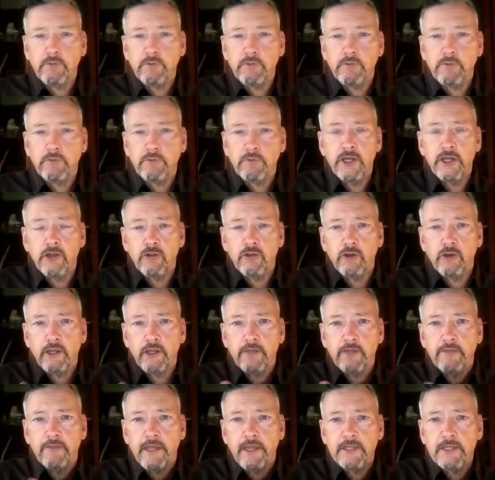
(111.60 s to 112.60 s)
review, they're really
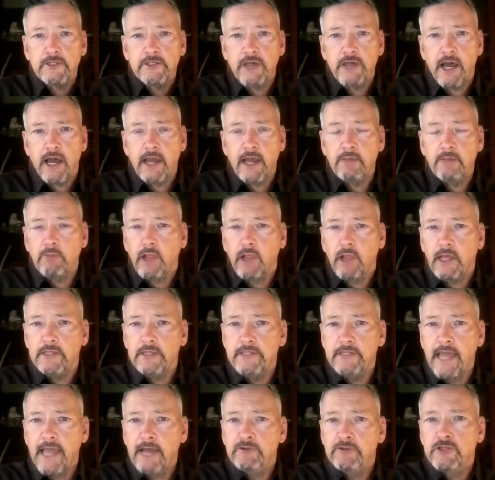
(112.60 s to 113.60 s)
going to look at that
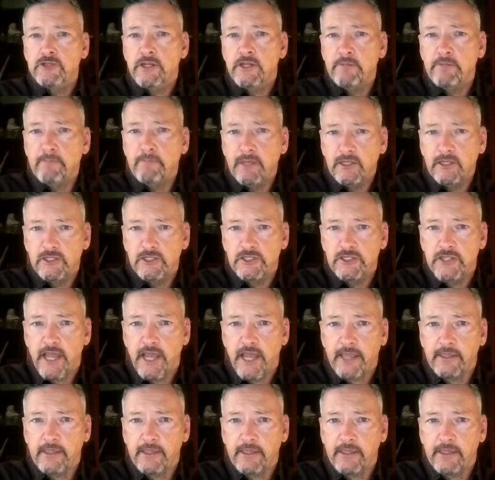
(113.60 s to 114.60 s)
timeline down to the
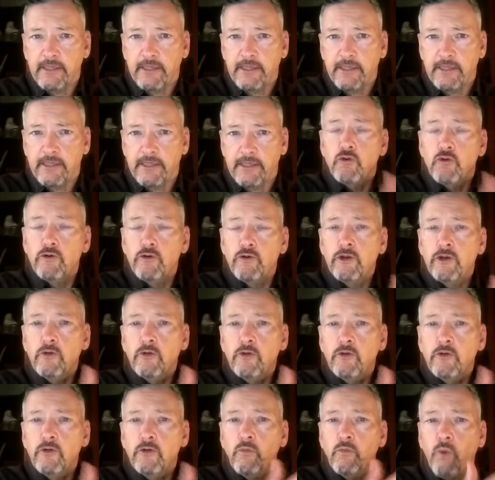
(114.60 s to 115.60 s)
millisecond.
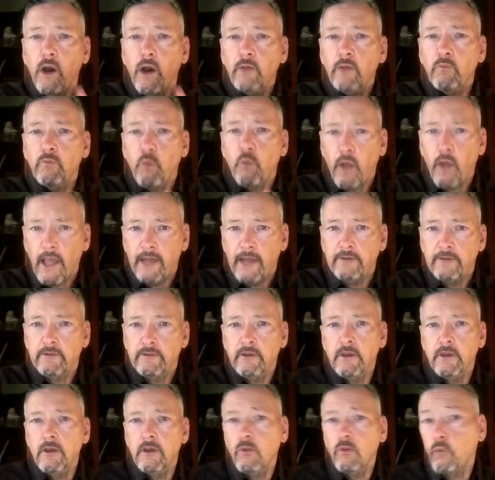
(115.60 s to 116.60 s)
Who knew what when,
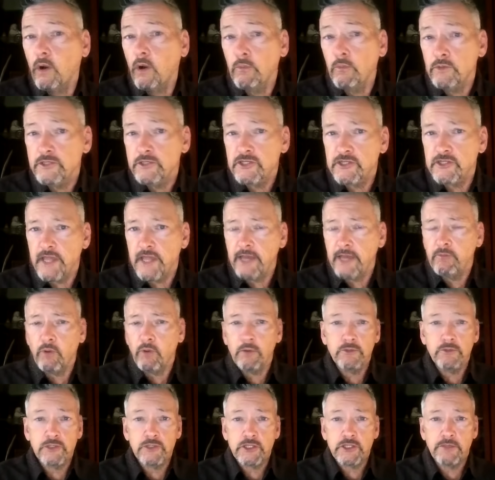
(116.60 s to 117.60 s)
what was said,
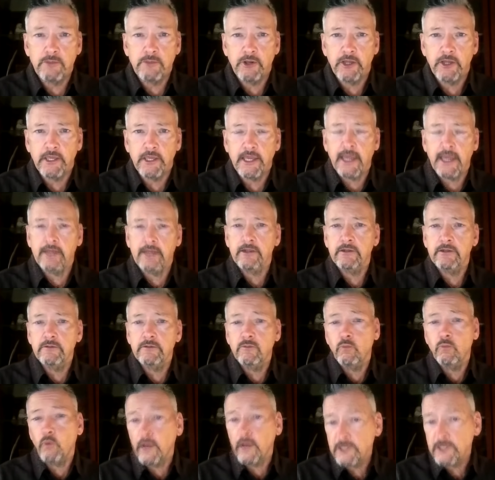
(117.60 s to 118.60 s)
what was communicated,
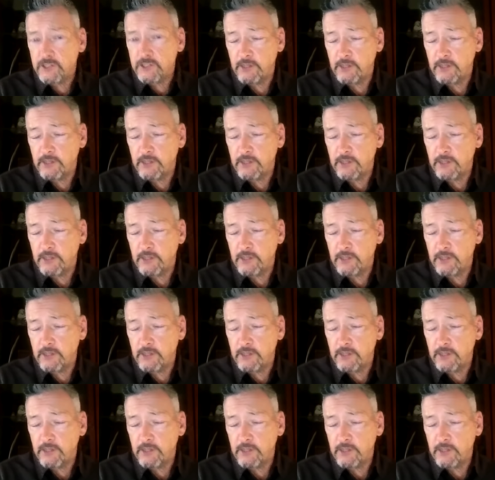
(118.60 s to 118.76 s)
when